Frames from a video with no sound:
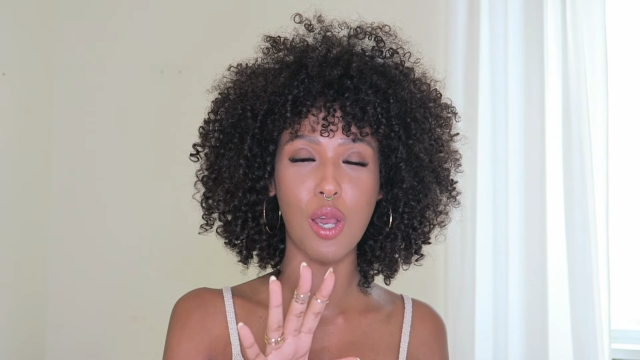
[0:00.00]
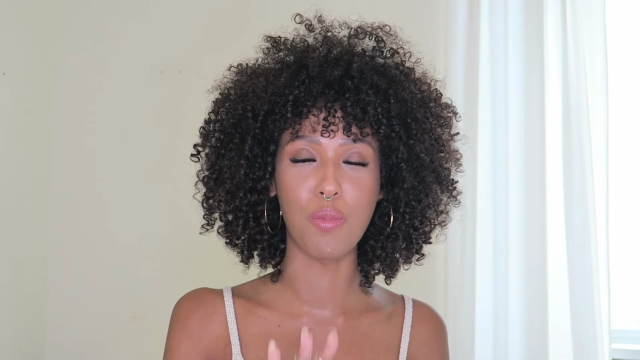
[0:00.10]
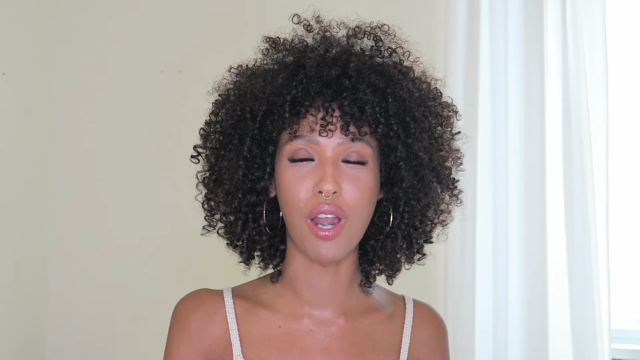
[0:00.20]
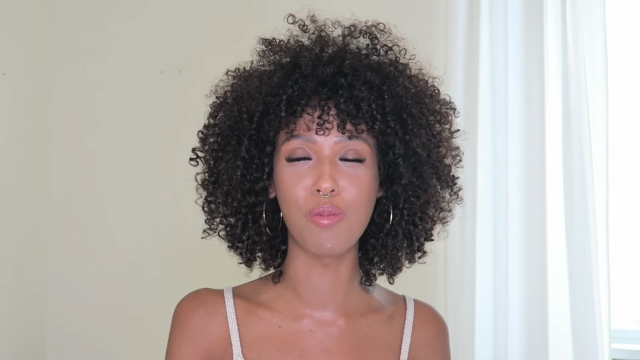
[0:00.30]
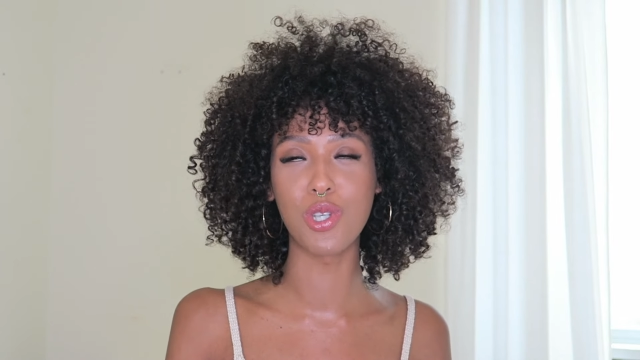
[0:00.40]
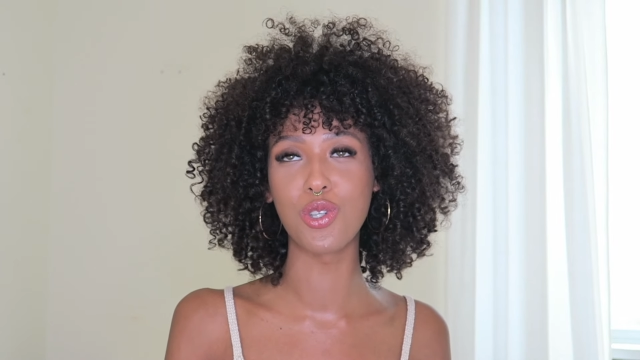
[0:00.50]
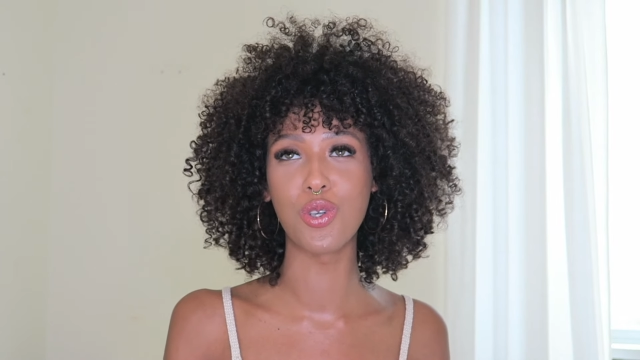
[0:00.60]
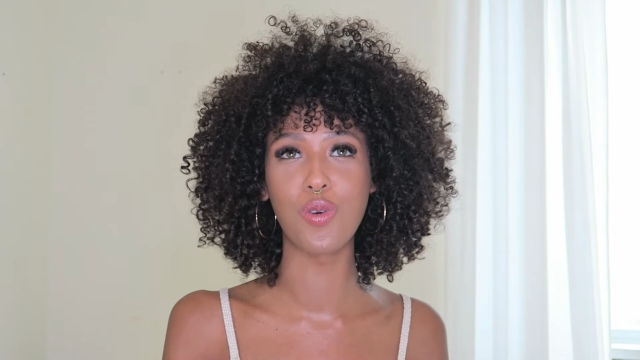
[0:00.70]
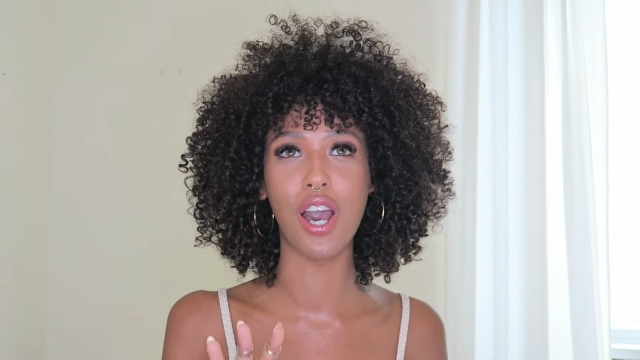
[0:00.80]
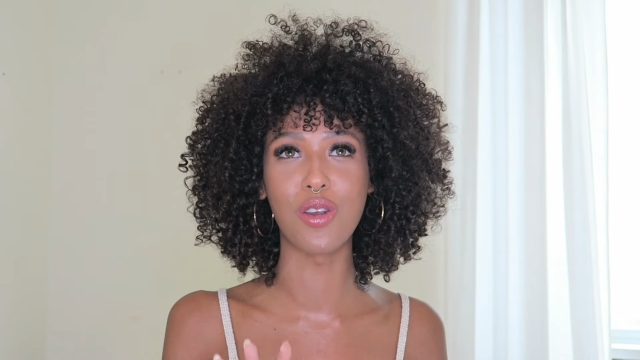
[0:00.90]
I promise
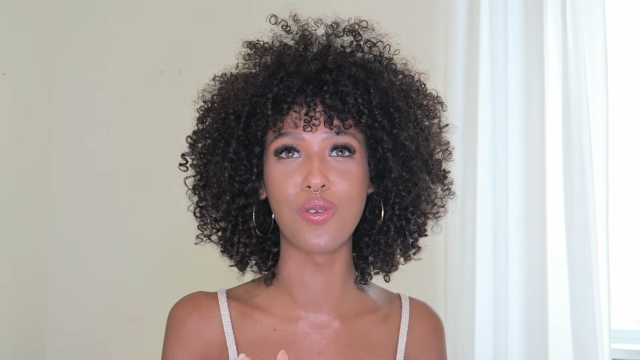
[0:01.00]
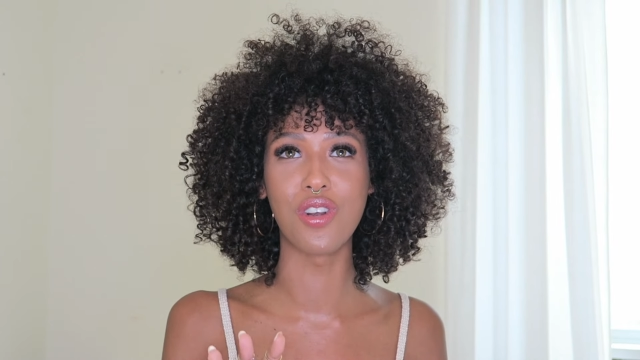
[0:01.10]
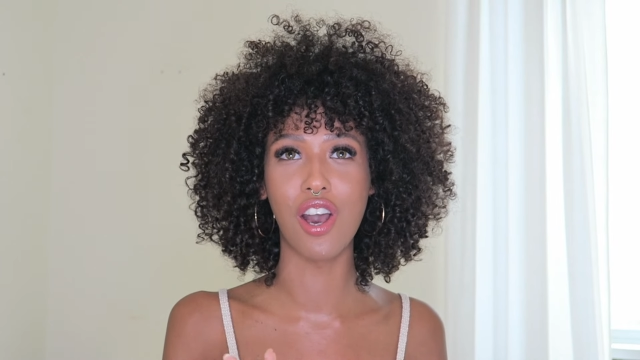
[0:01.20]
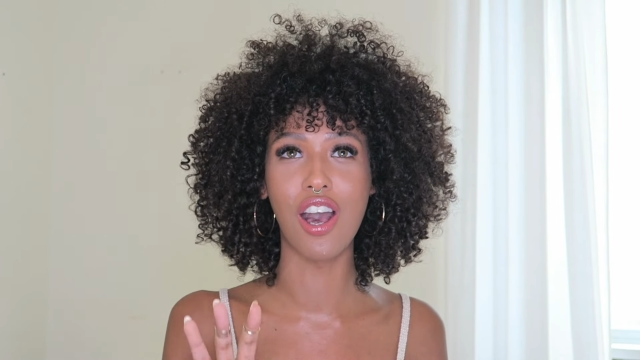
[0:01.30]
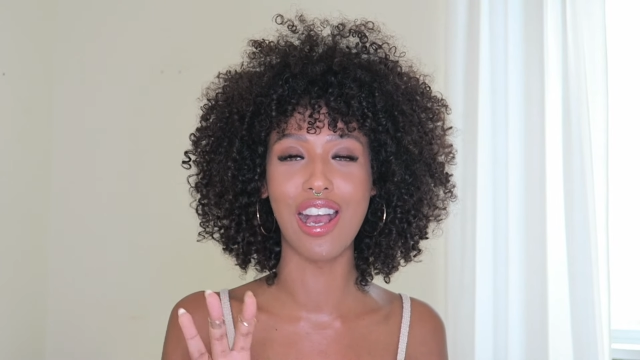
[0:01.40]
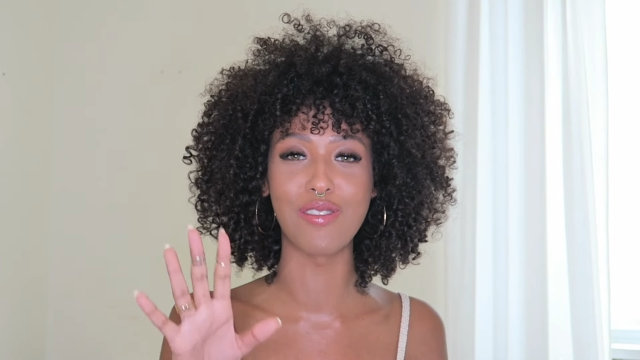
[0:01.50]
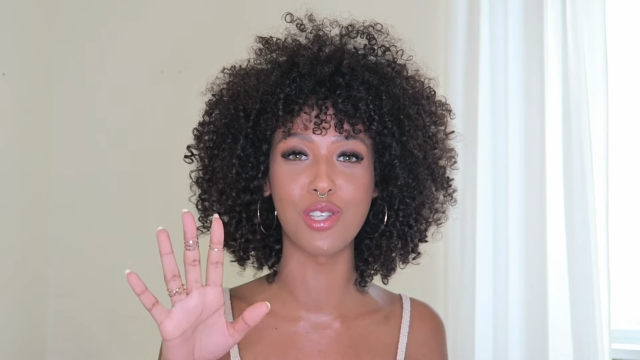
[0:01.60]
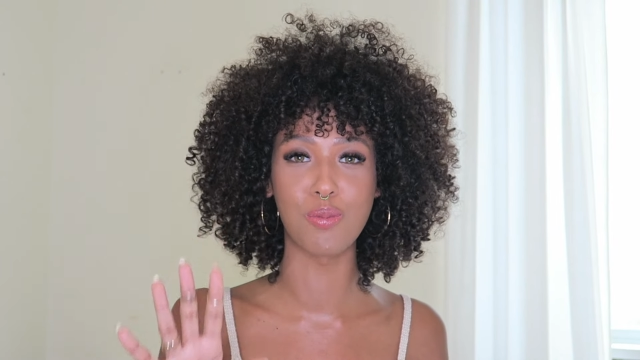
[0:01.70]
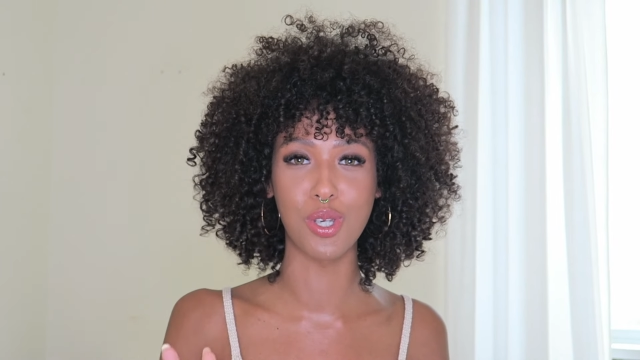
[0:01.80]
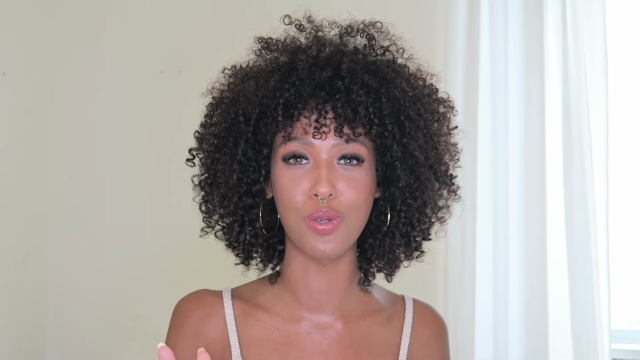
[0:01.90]
you, I do not have a
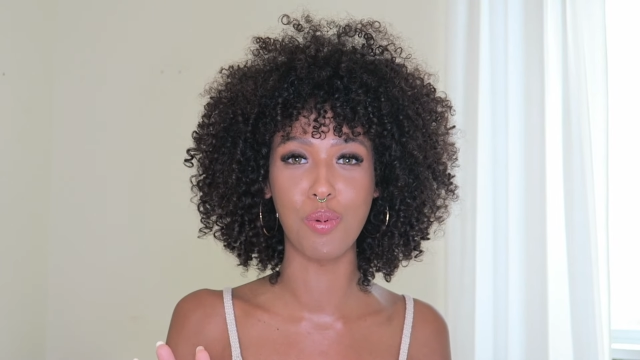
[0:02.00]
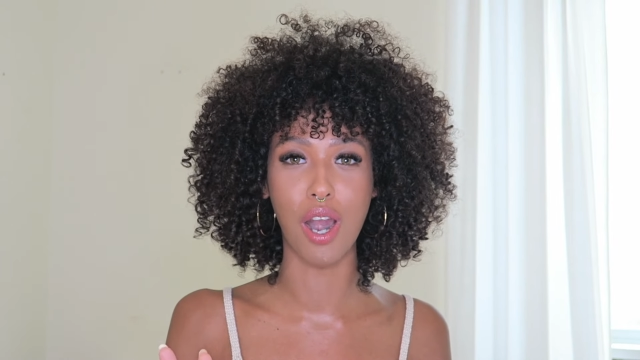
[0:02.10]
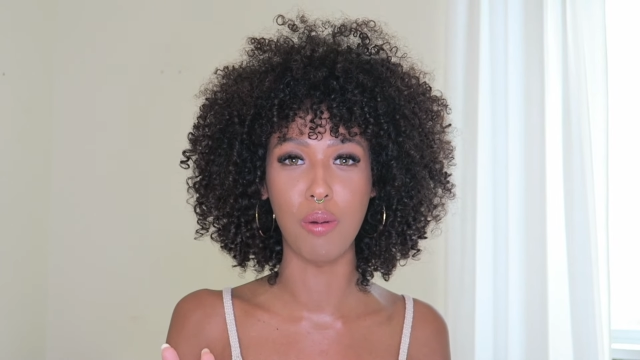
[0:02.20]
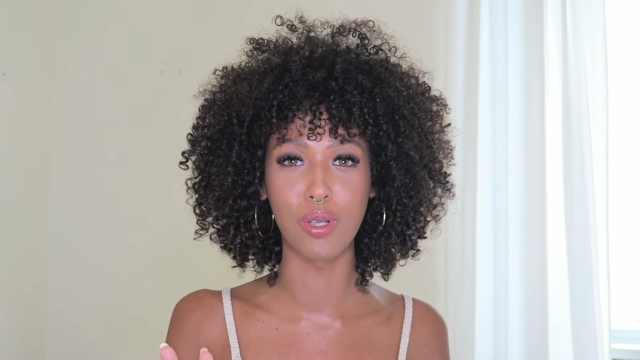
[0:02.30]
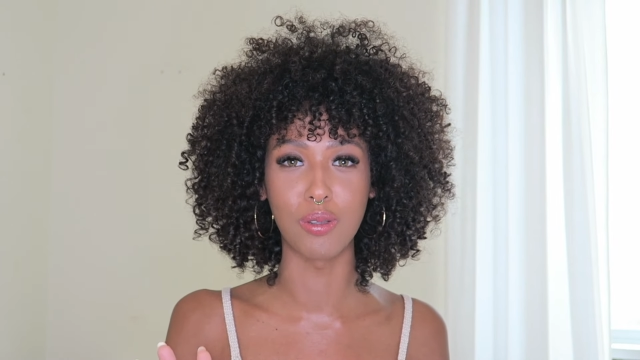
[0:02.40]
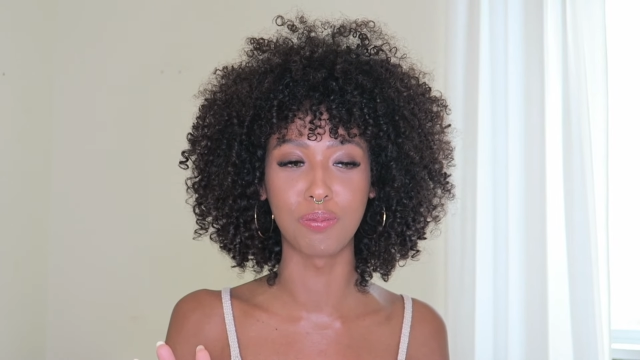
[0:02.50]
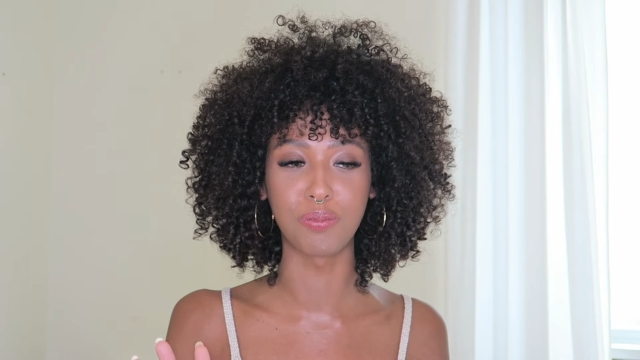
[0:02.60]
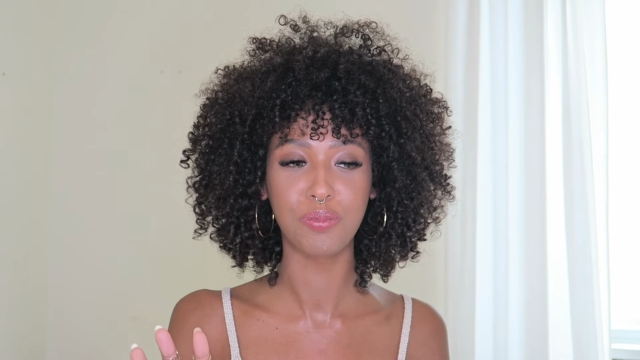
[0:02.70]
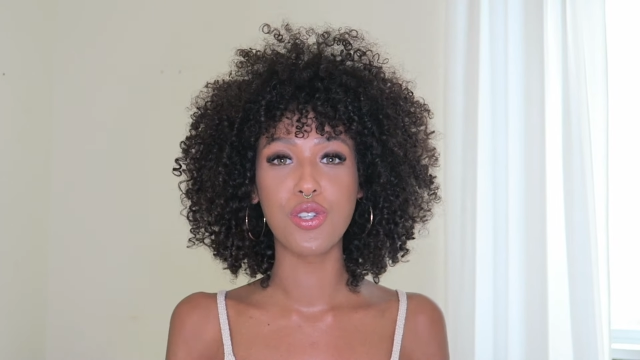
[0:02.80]
speech problem.